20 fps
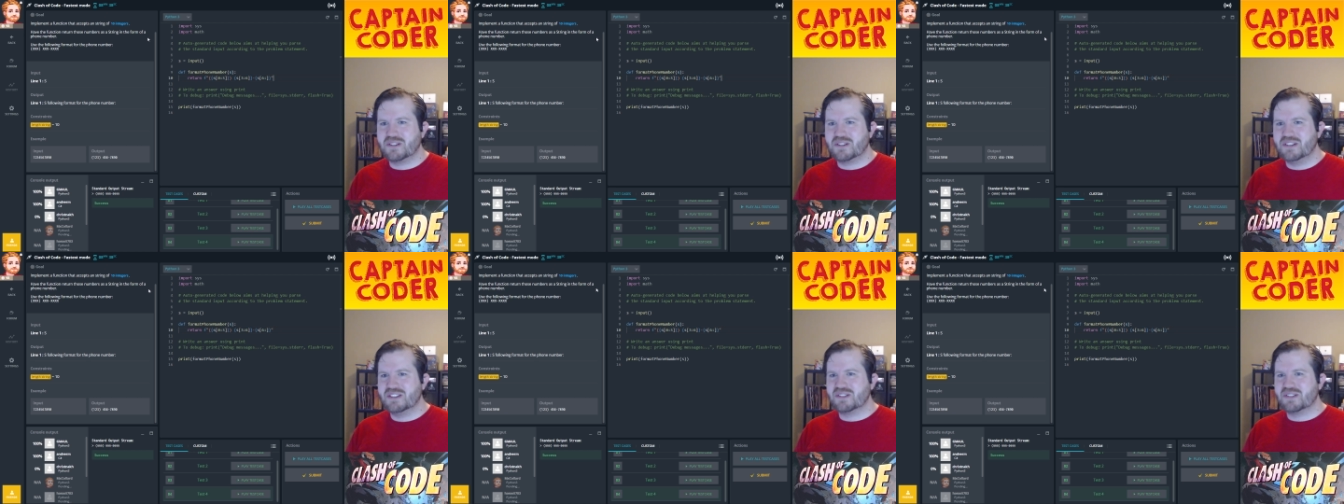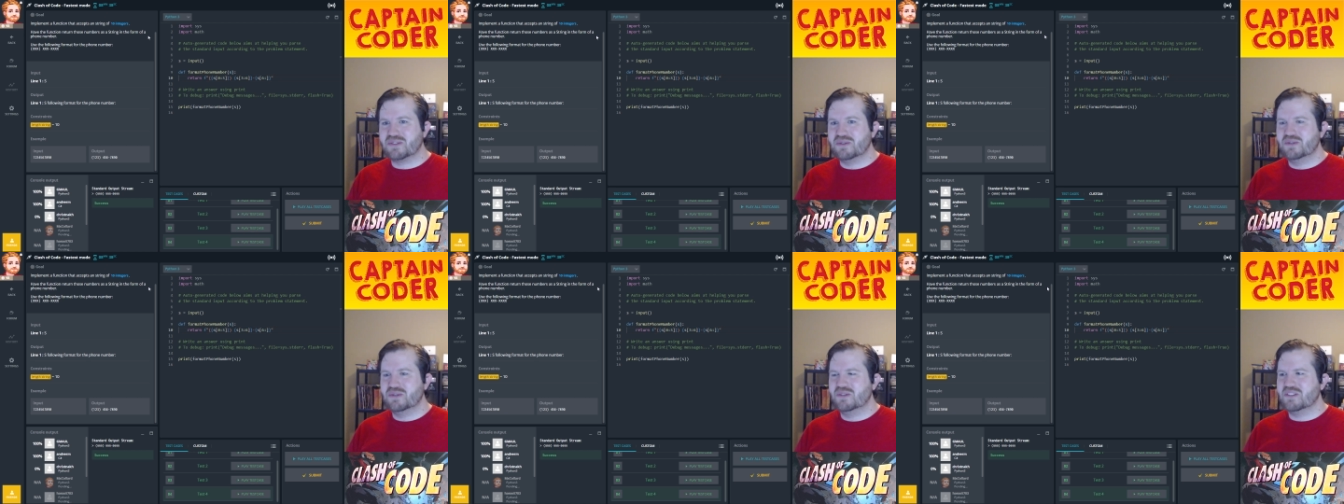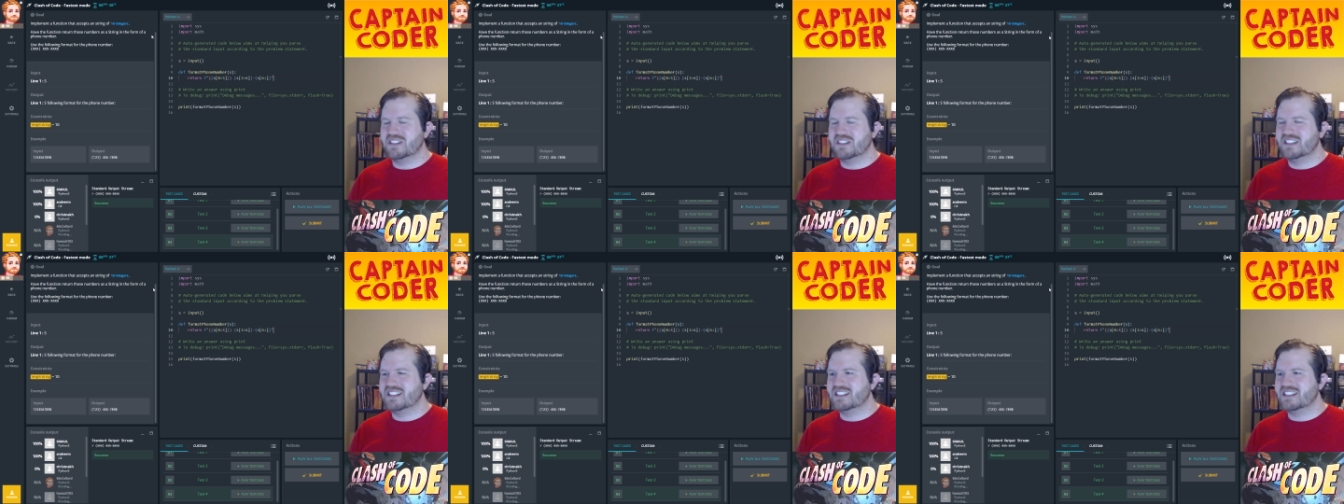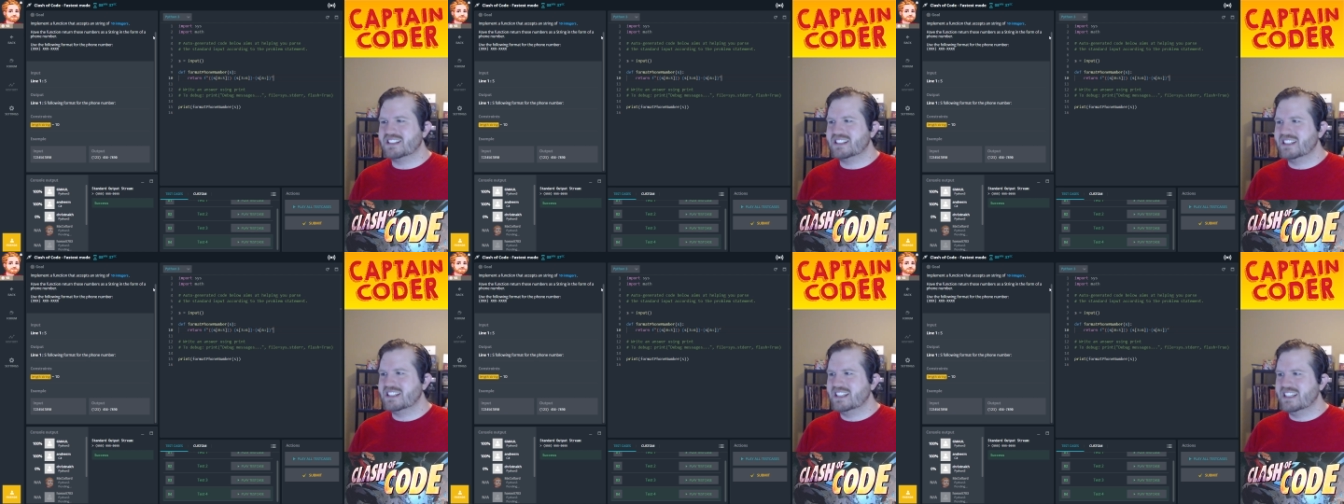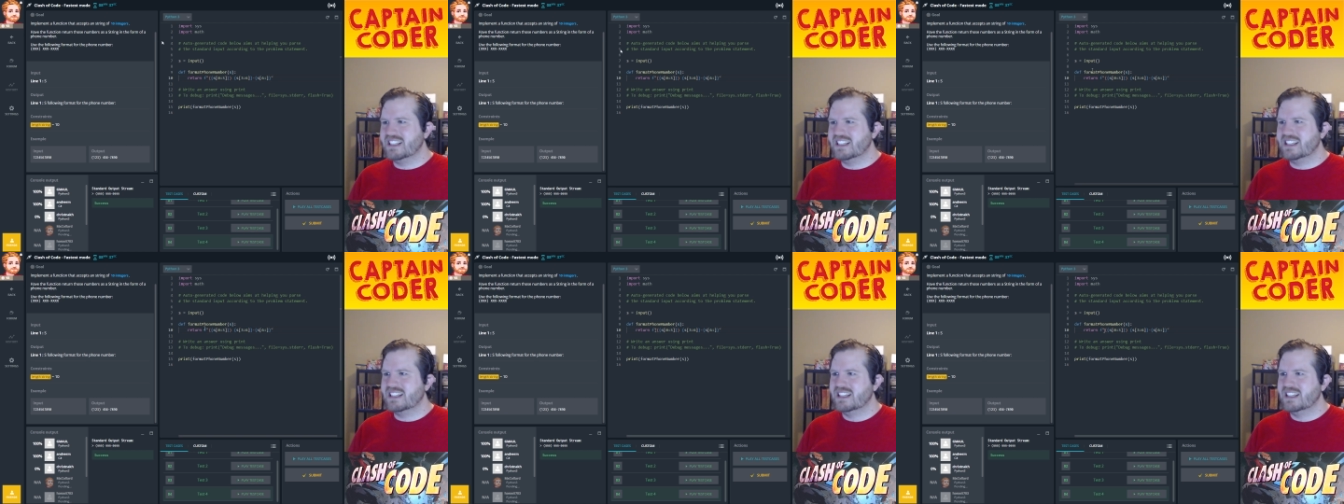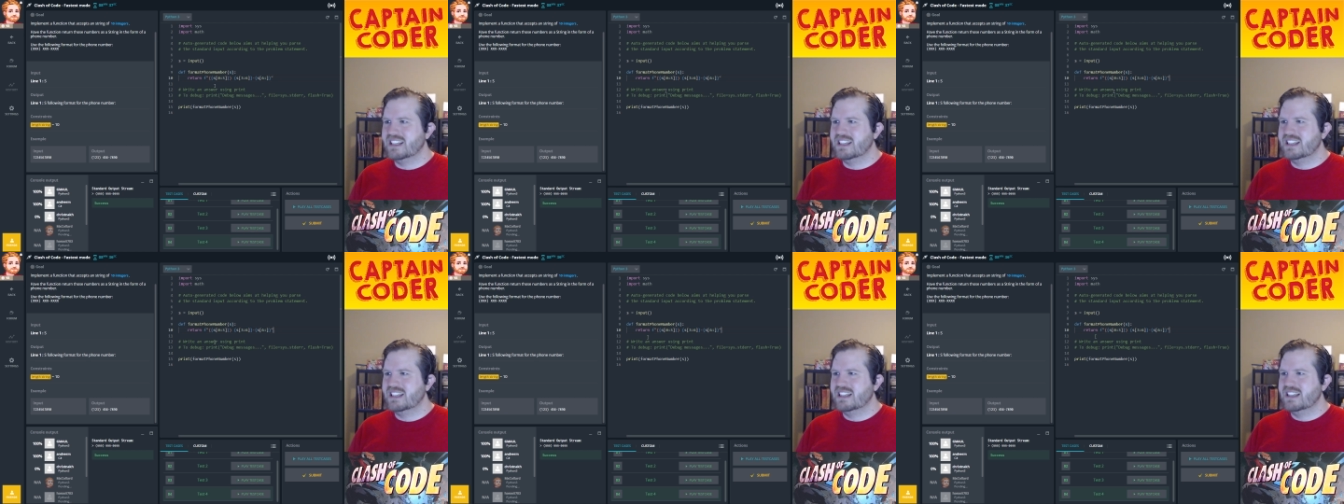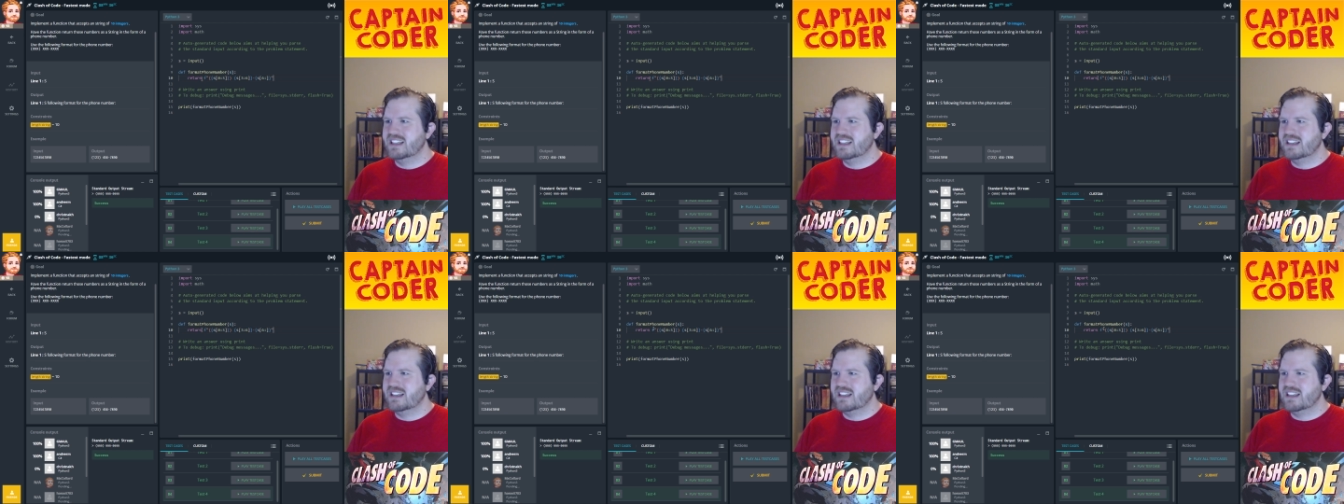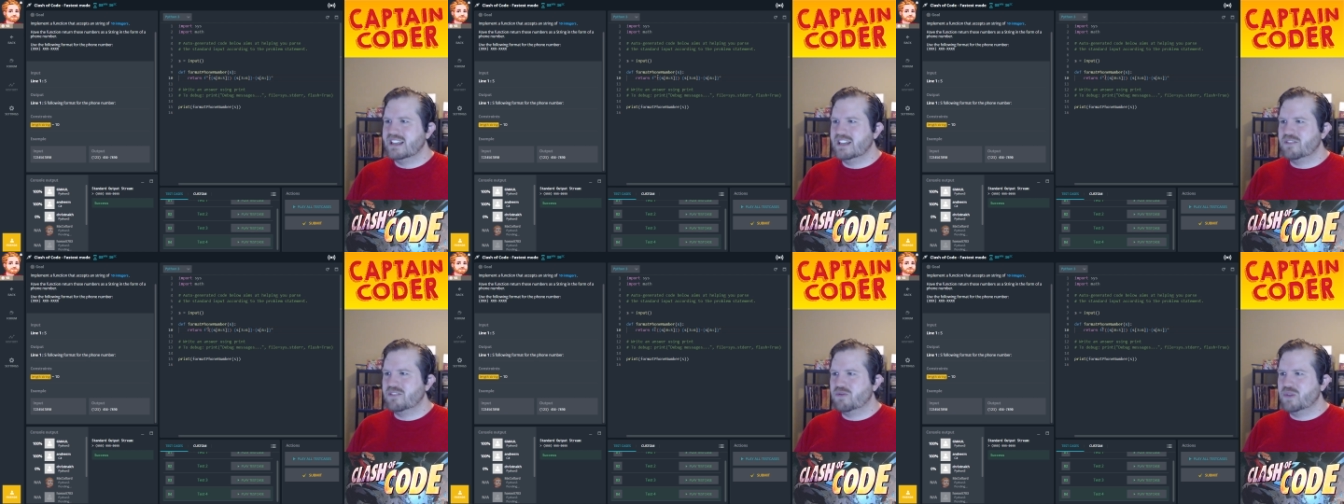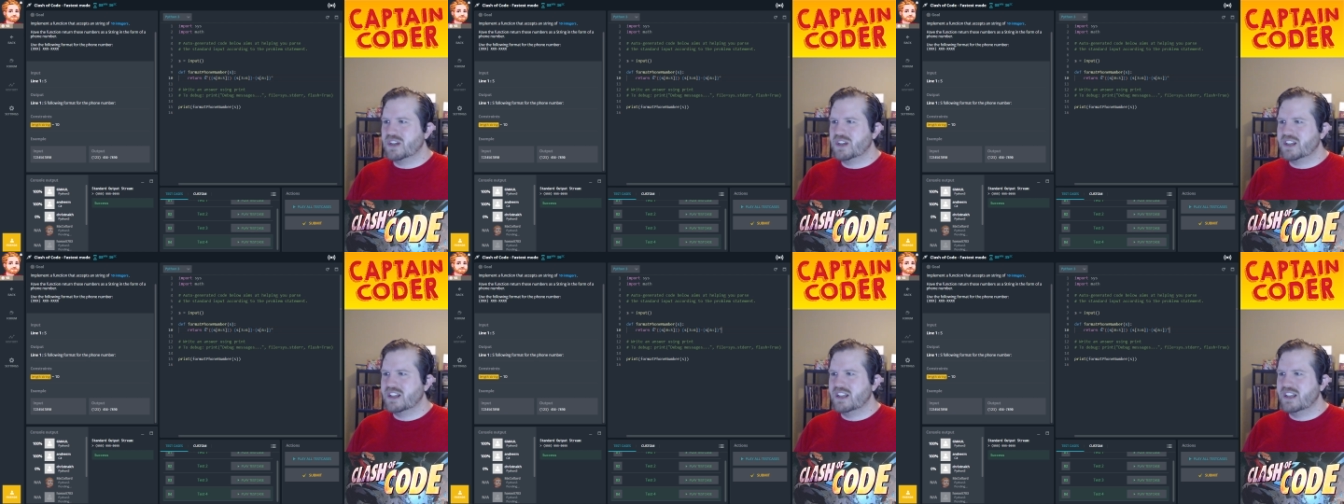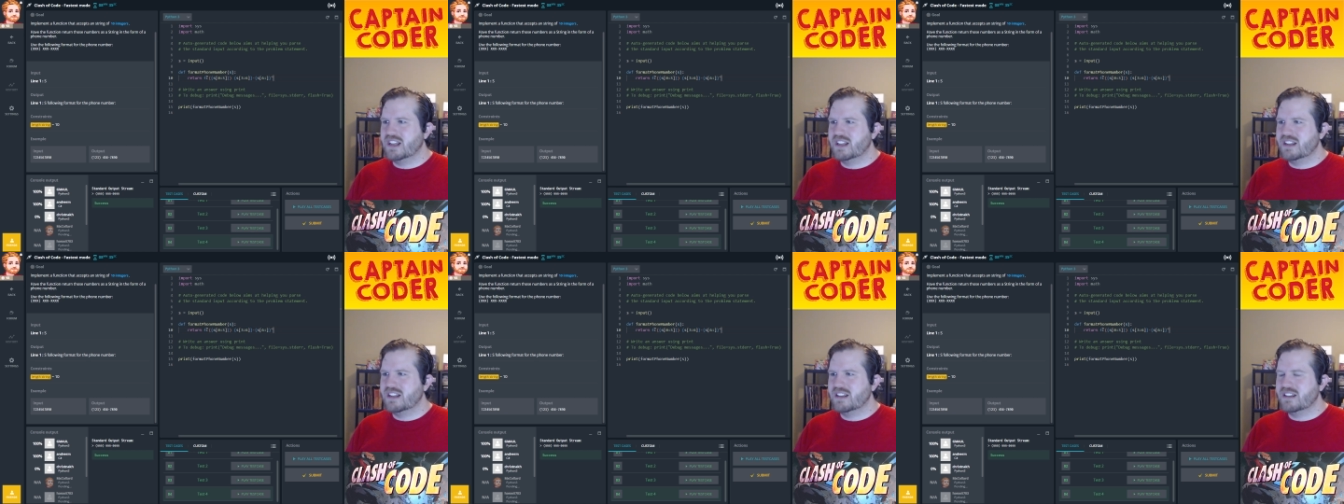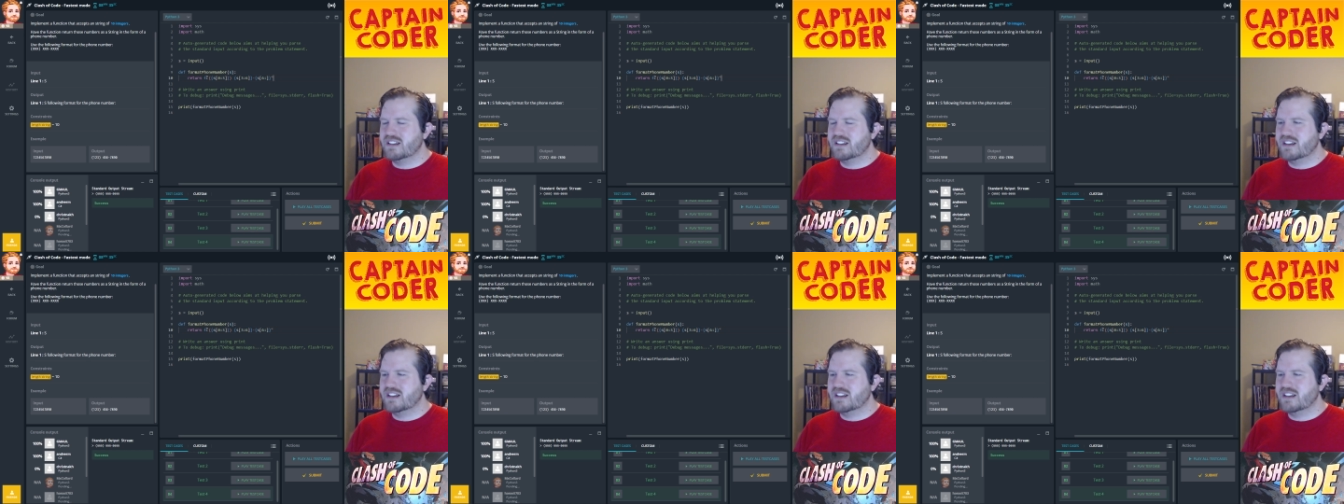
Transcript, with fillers: So let's Google it. Let's see if we can